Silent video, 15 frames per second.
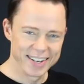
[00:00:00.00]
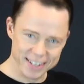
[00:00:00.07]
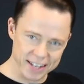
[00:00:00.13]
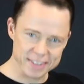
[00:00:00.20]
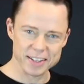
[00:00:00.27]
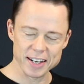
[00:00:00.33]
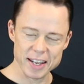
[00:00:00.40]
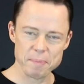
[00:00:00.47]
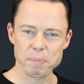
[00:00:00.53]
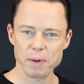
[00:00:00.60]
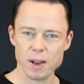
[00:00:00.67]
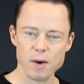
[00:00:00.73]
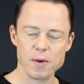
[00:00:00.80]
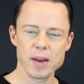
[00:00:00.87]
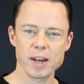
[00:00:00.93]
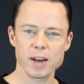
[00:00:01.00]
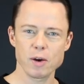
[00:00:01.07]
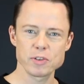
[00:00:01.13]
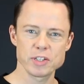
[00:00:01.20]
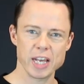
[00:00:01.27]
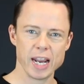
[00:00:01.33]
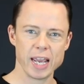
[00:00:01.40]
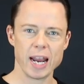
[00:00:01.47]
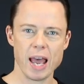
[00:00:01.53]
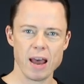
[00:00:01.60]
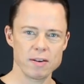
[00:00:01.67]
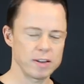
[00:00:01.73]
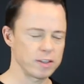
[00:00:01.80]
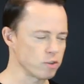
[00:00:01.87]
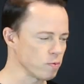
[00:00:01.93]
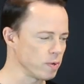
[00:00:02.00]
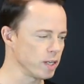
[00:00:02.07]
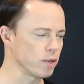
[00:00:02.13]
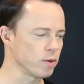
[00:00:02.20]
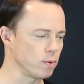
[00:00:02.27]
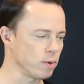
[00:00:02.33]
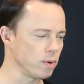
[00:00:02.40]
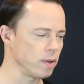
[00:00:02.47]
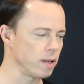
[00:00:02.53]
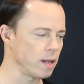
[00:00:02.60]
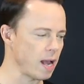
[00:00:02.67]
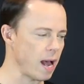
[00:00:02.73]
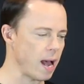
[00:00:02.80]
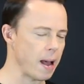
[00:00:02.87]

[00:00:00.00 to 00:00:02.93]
Click the link below here, go check it out. It's really cool.